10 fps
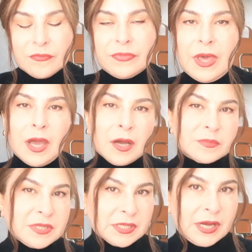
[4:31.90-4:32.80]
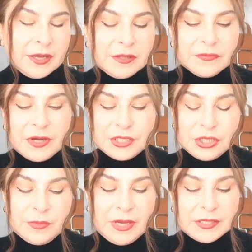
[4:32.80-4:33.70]
of them that kind of
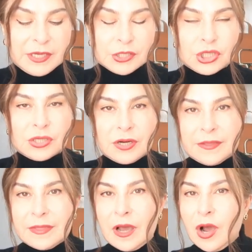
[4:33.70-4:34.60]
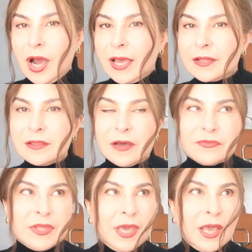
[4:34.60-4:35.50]
catching my attention right now. I
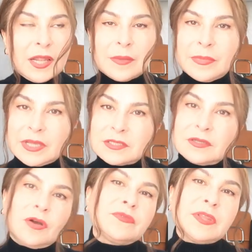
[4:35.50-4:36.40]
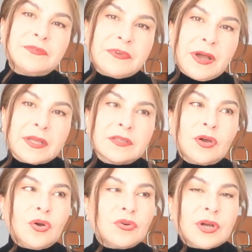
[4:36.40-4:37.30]
love the elements of the
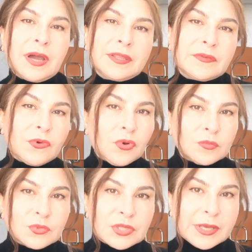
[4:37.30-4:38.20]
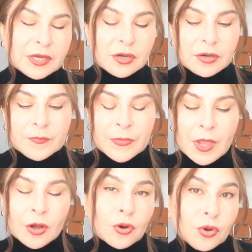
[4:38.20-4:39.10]
funk or kind of almost like a
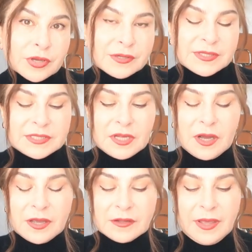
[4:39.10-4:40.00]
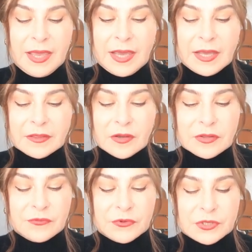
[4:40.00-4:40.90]
rocker style. And
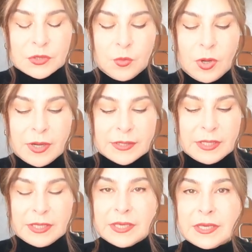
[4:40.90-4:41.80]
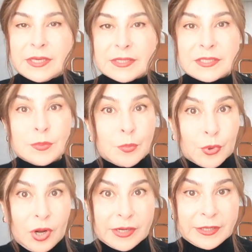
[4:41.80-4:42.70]
the first one is
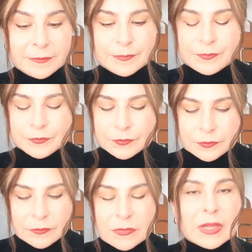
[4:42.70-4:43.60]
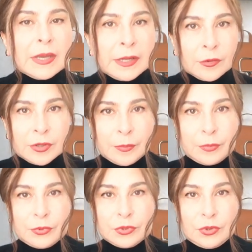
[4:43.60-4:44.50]
Prada. And I'm
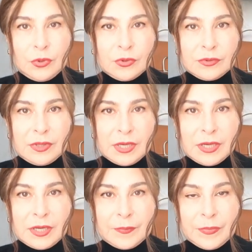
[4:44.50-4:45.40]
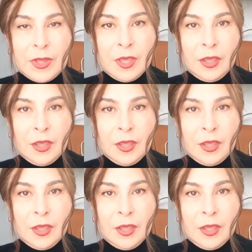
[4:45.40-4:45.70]
gonna put on the